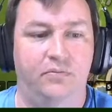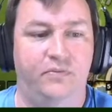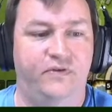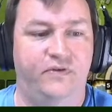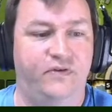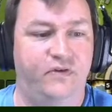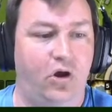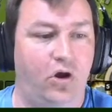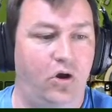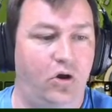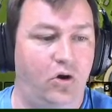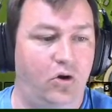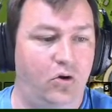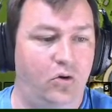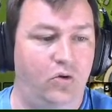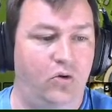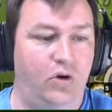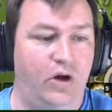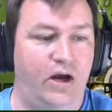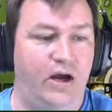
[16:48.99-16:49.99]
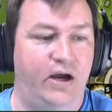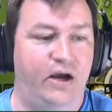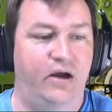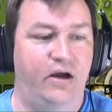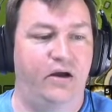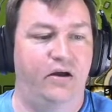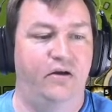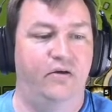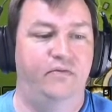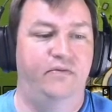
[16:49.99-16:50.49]

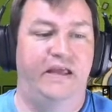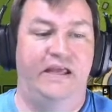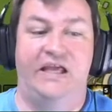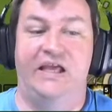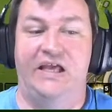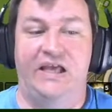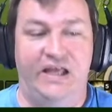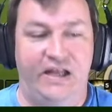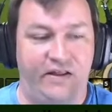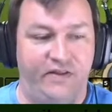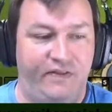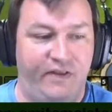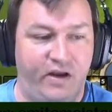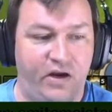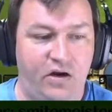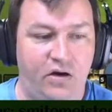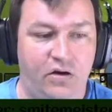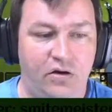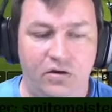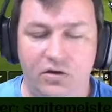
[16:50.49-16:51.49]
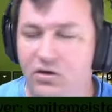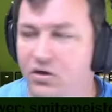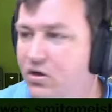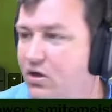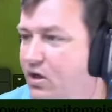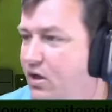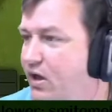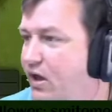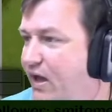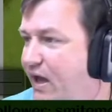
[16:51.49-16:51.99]
So they can get it there.
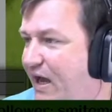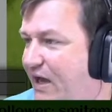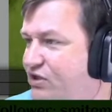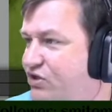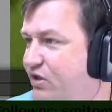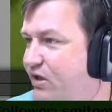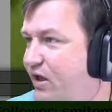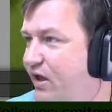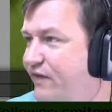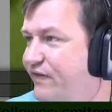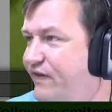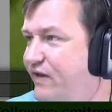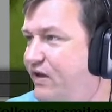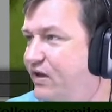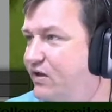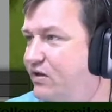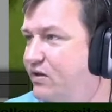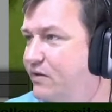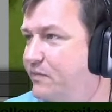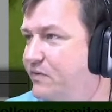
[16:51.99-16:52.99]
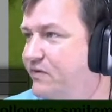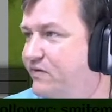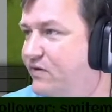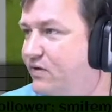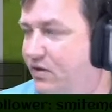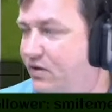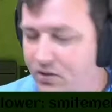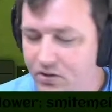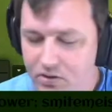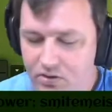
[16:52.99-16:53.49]
Actually, I think, let me
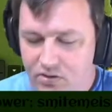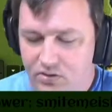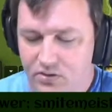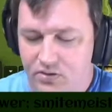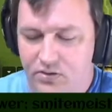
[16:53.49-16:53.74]
see.